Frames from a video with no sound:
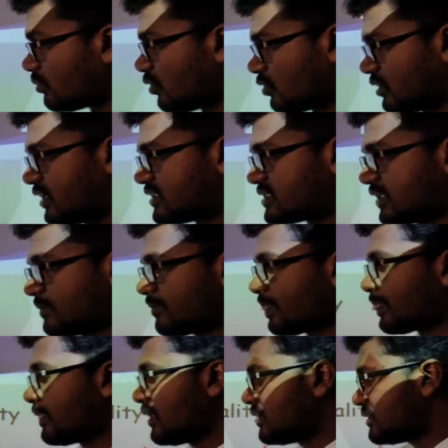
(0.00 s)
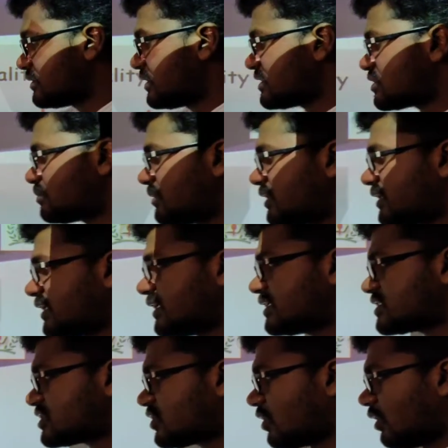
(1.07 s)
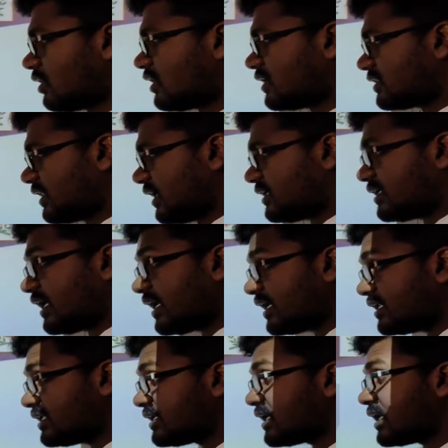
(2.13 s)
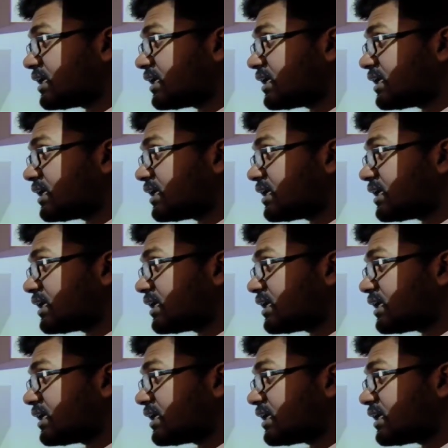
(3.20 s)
more. Let's see. This building is taller than any